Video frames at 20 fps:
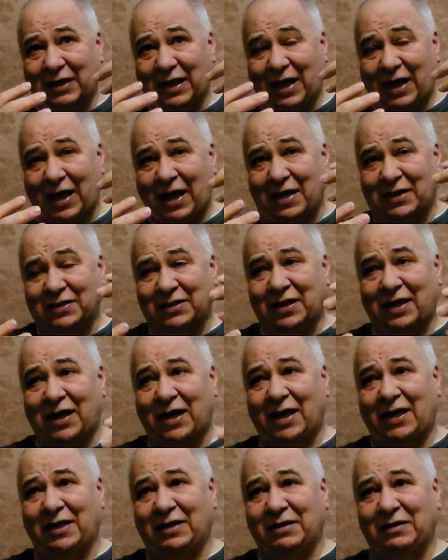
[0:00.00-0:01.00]
as
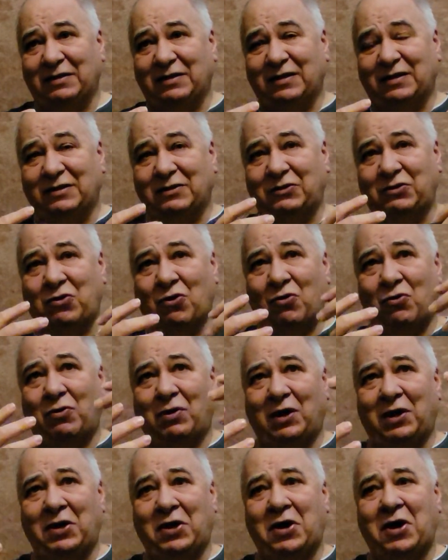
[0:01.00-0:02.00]
I go
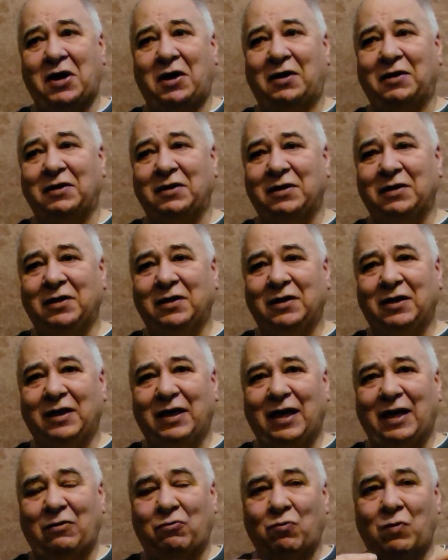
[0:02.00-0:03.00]
along
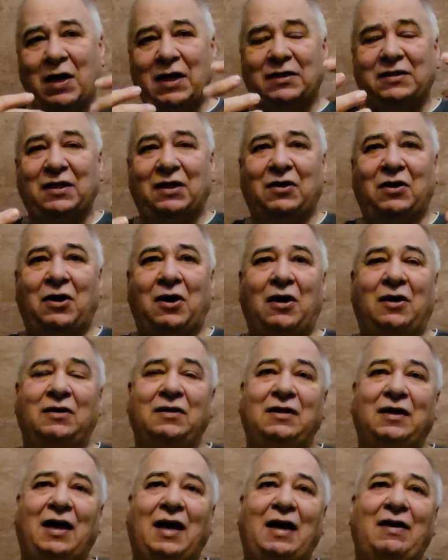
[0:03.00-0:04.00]
and went
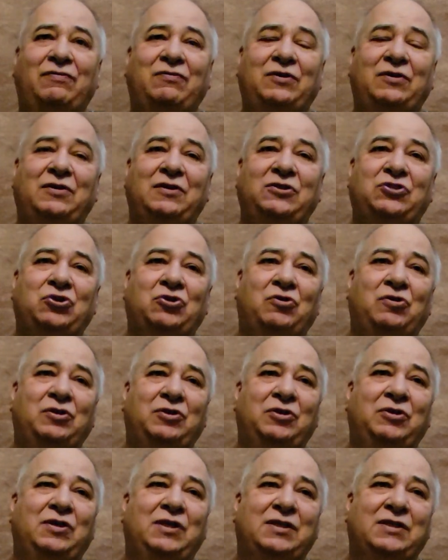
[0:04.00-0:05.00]
along after the Joel
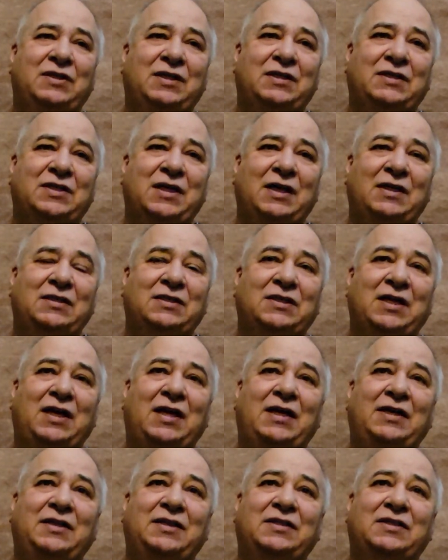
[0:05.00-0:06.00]
Ulysses things, then
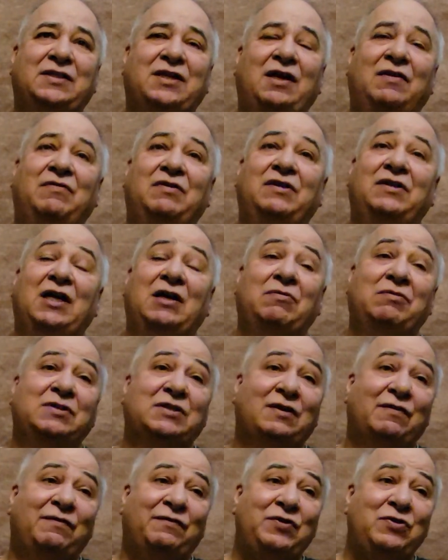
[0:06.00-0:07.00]
I discovered there was
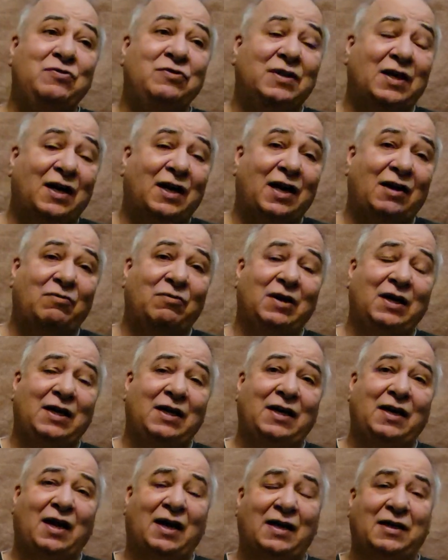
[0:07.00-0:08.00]
a few that I really
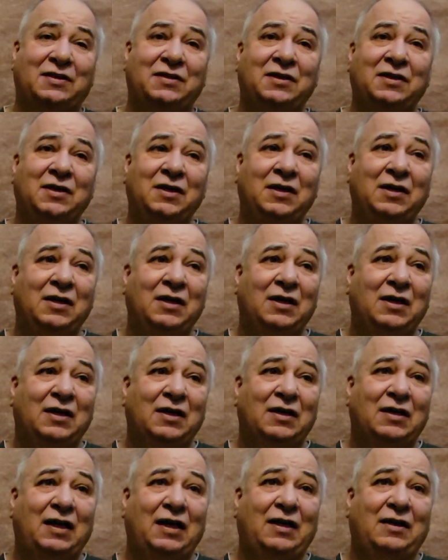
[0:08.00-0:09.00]
liked,
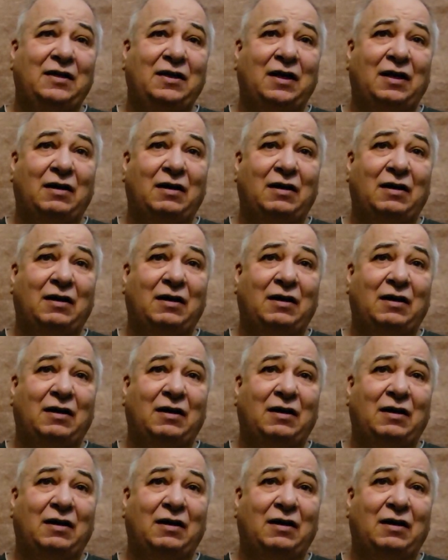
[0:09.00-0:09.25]
and